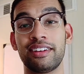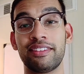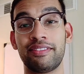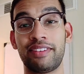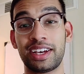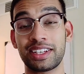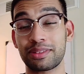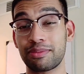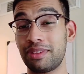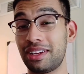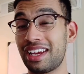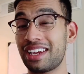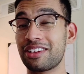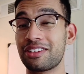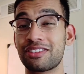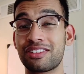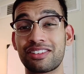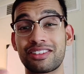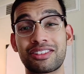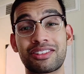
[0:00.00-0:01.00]
investment and
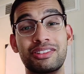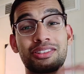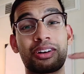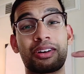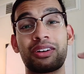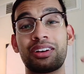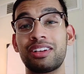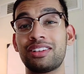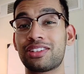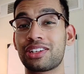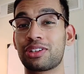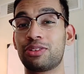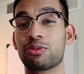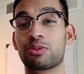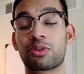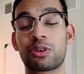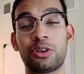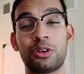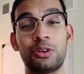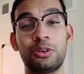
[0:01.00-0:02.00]
you're just starting to
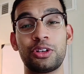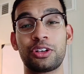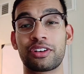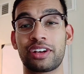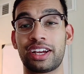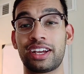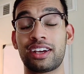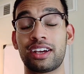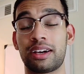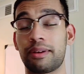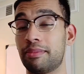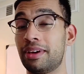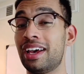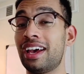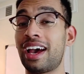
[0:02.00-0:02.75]
grow your income.